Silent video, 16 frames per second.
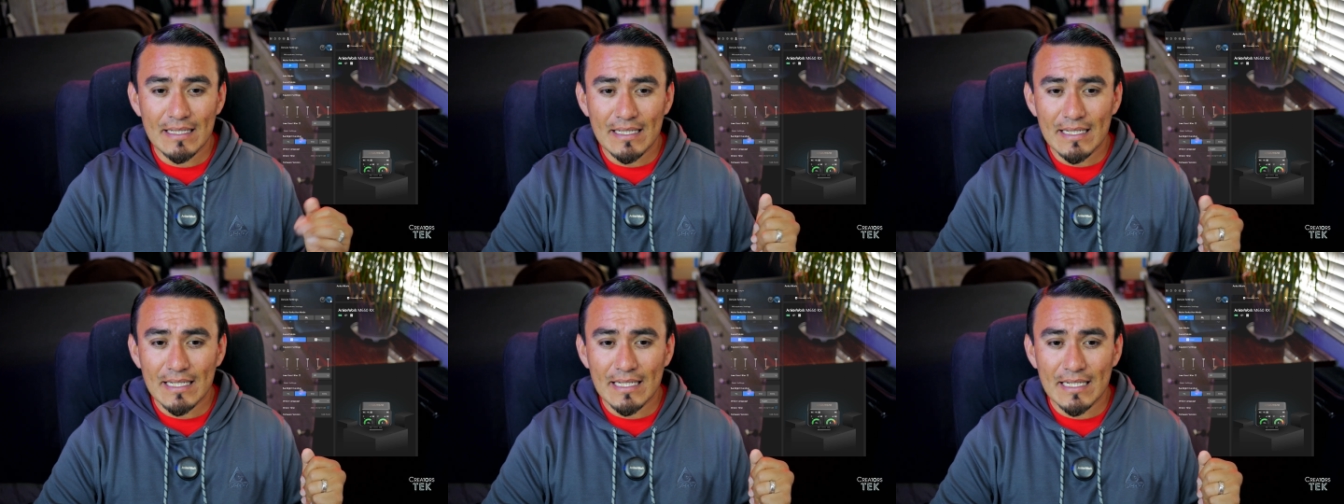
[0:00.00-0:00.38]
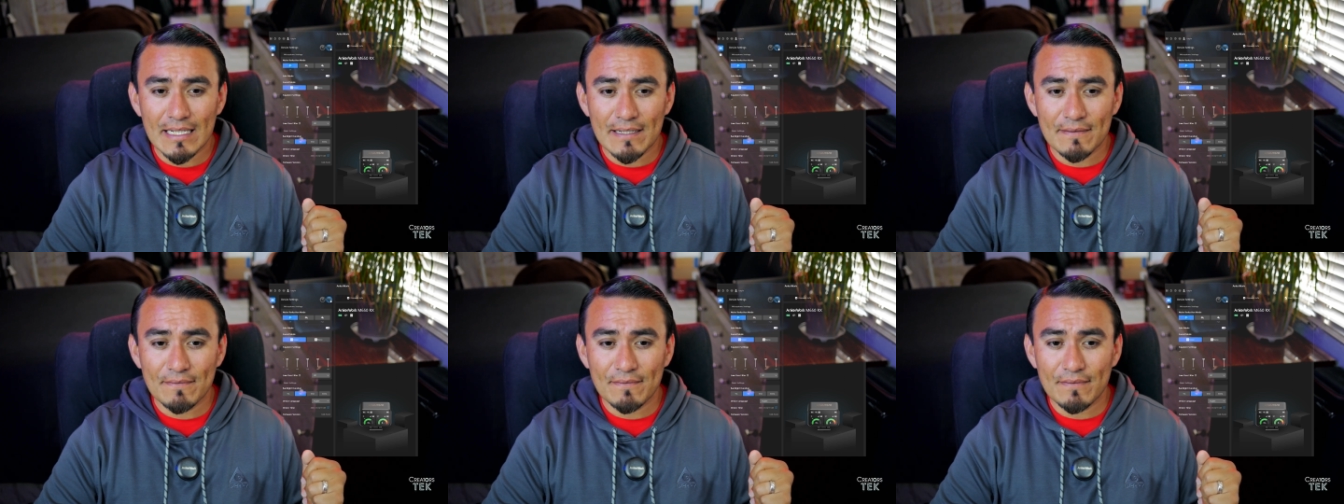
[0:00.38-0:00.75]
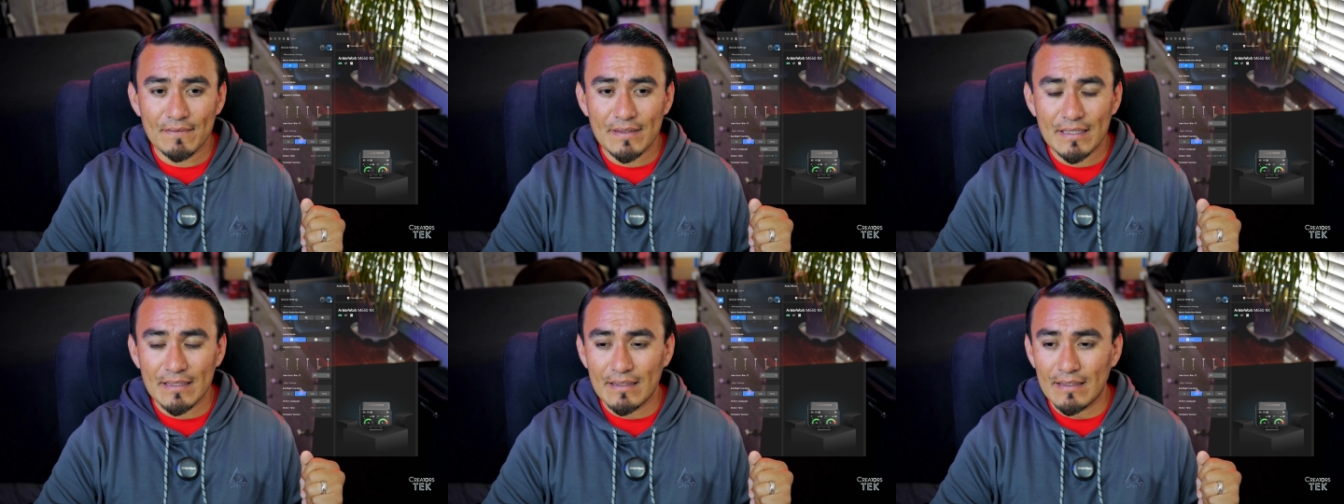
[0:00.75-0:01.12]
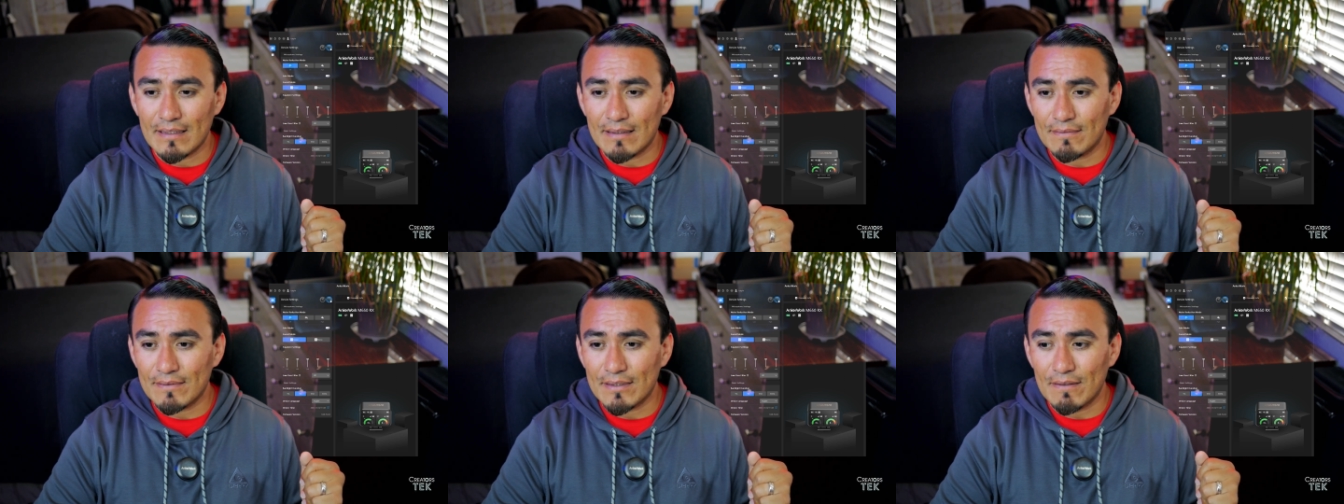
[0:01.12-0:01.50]
of,
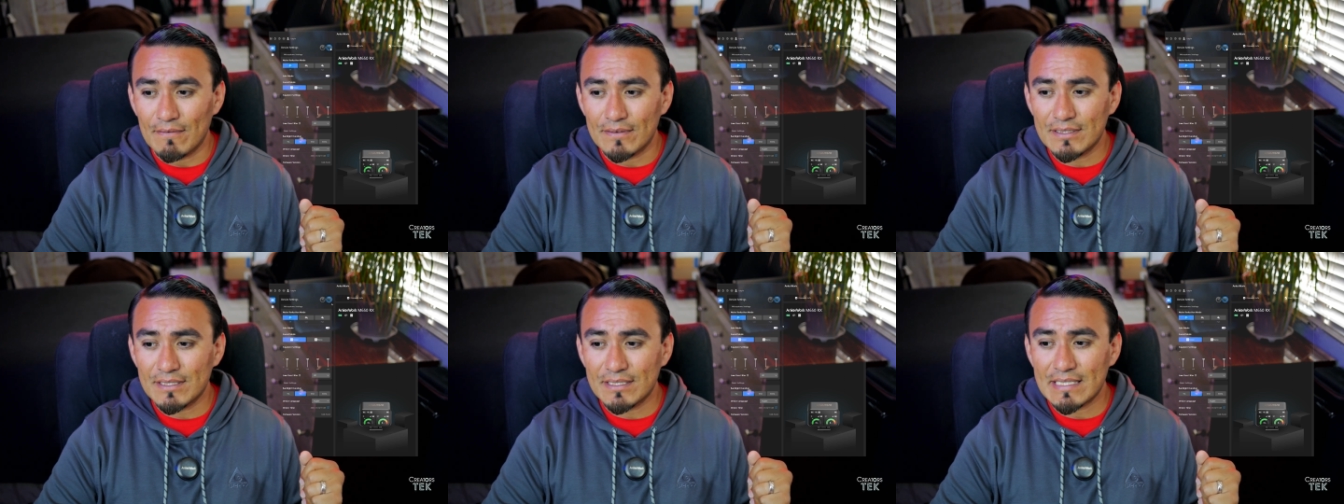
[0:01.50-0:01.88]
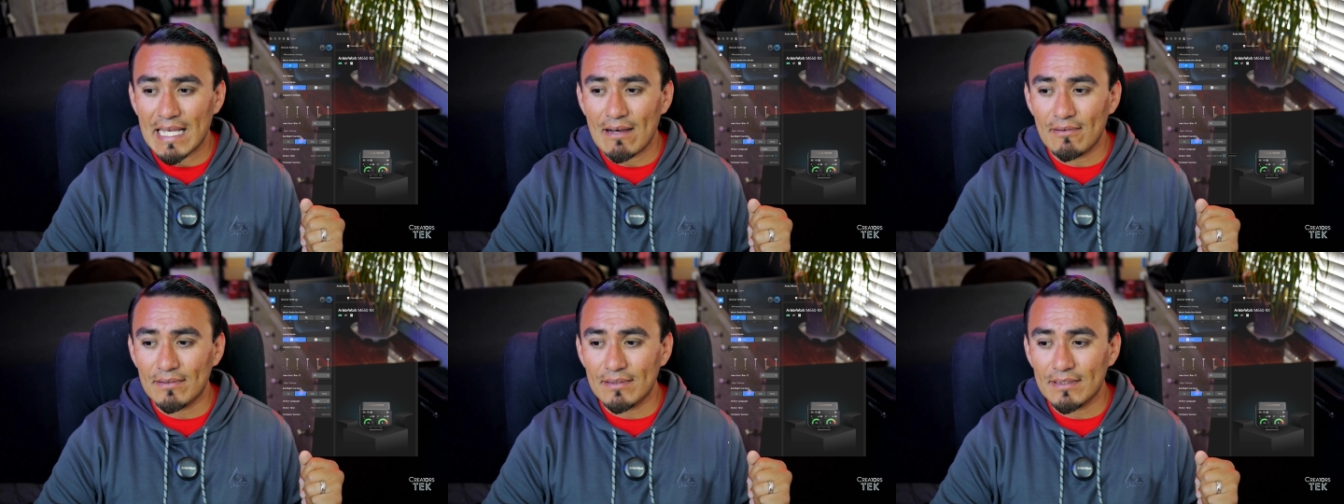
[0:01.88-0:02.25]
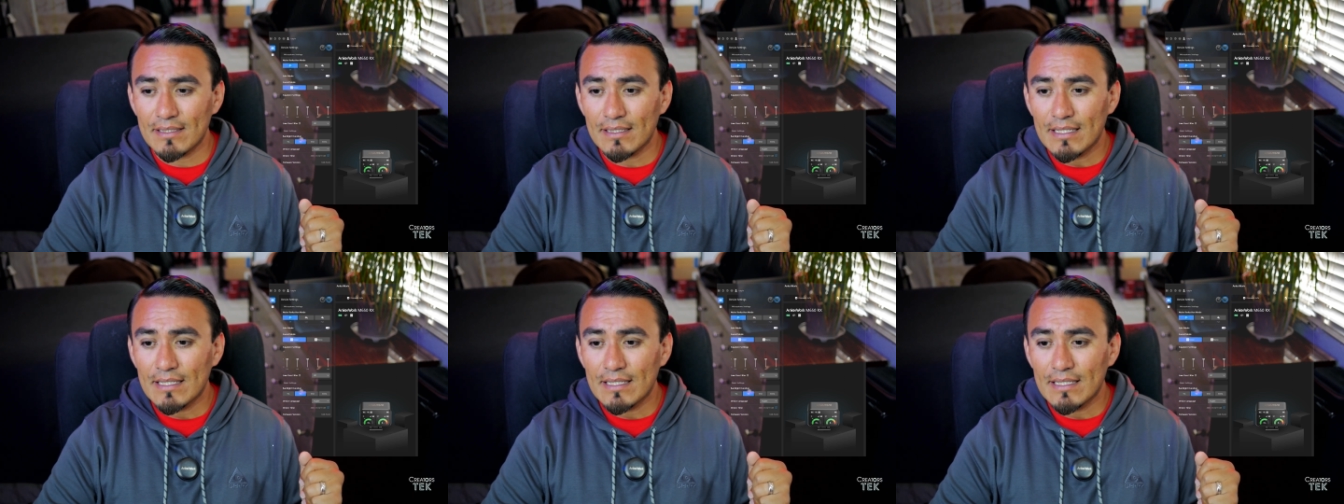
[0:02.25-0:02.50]
of, of sound.